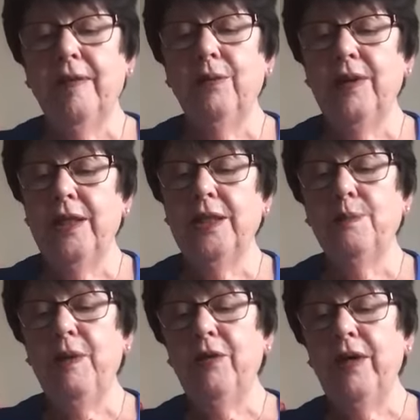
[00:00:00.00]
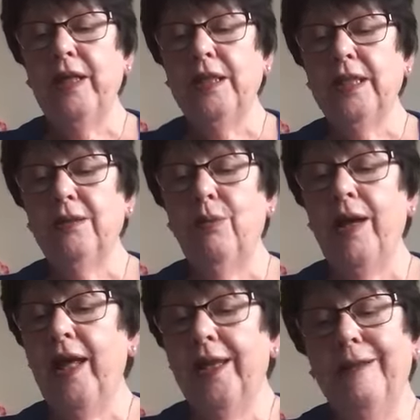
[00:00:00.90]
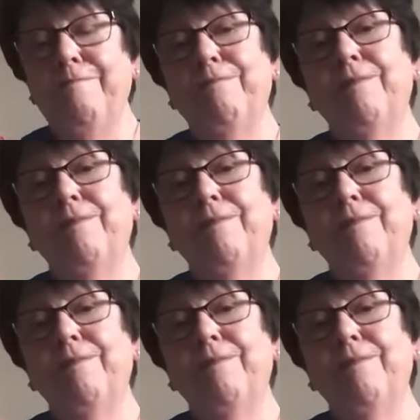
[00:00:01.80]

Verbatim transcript: with the Spirit, well,